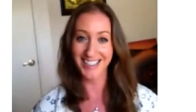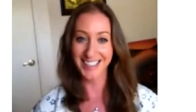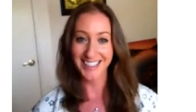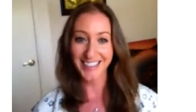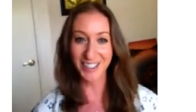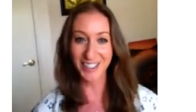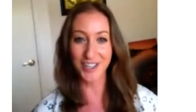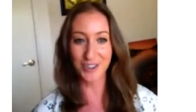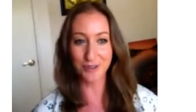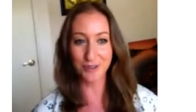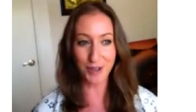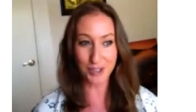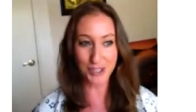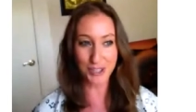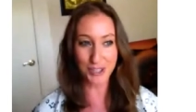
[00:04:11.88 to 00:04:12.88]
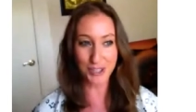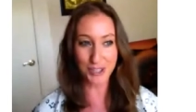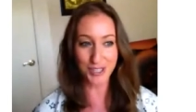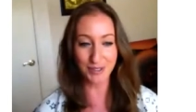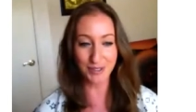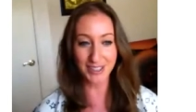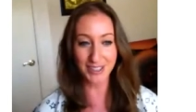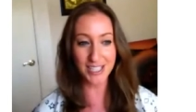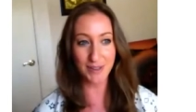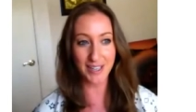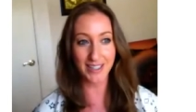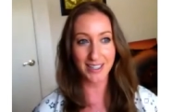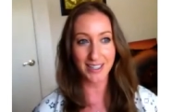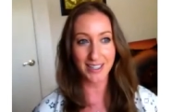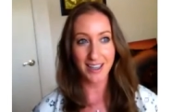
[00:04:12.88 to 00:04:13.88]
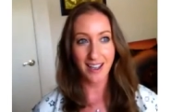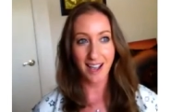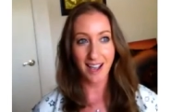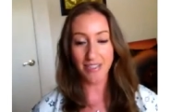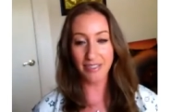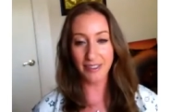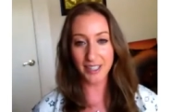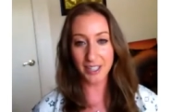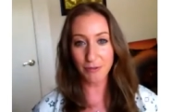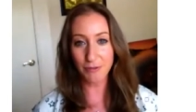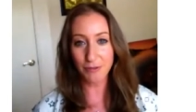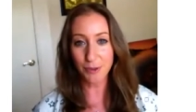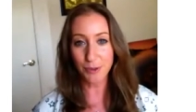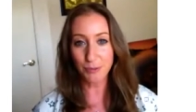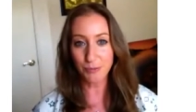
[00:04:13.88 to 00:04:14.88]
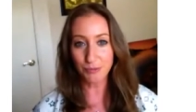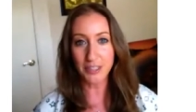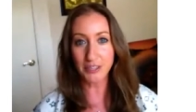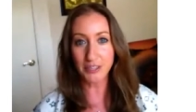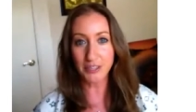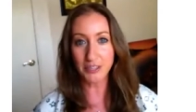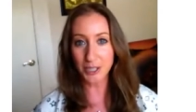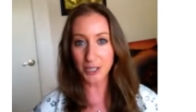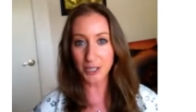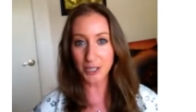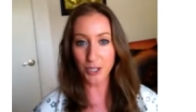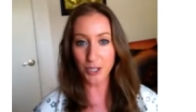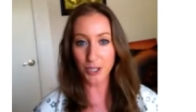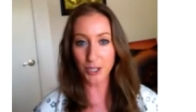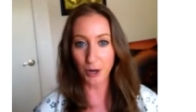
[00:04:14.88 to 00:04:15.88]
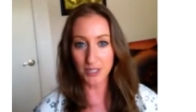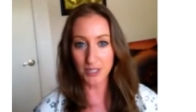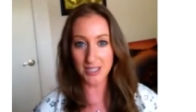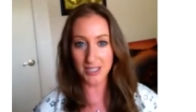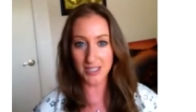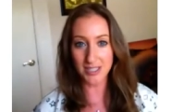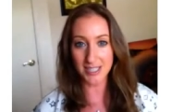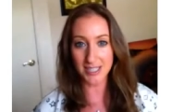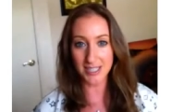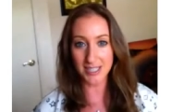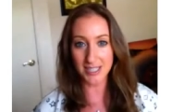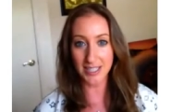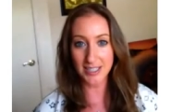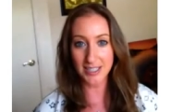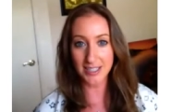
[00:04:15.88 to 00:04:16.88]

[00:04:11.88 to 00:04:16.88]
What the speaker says: you know, the possibilities, but I think if you really want to grow and succeed